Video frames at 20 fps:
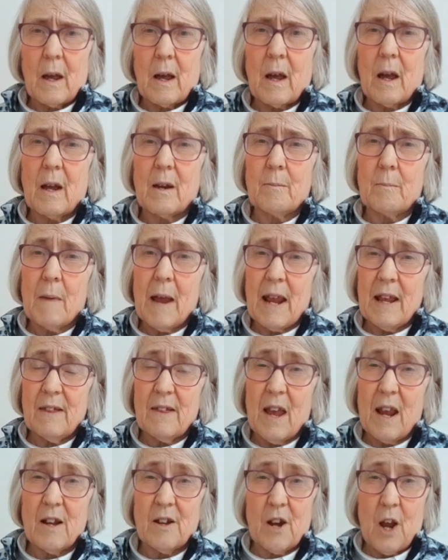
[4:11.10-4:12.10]
and may
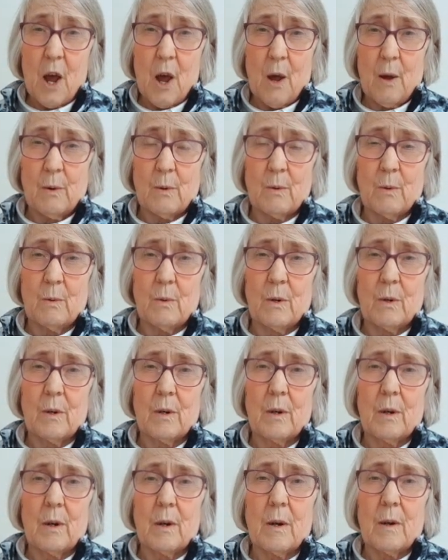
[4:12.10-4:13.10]
they know
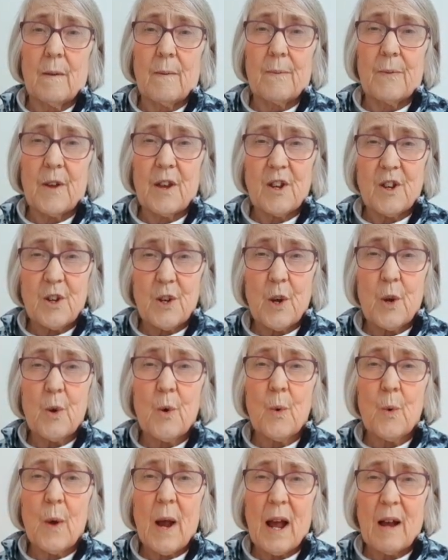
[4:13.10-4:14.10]
that
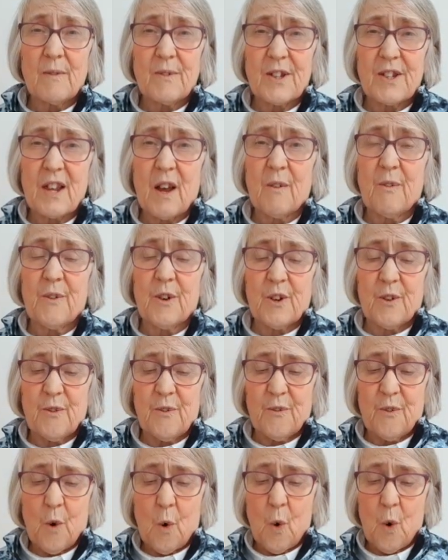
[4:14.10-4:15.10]
you have suffered
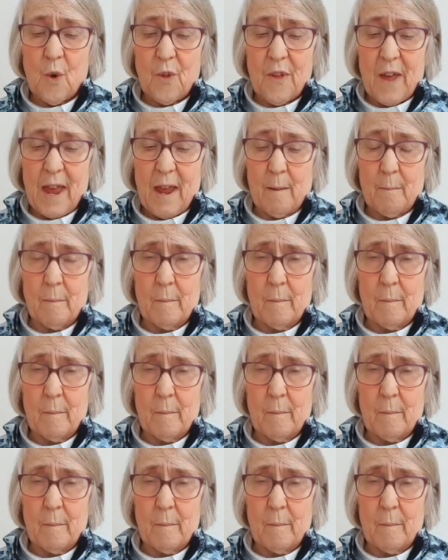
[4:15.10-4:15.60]
for them.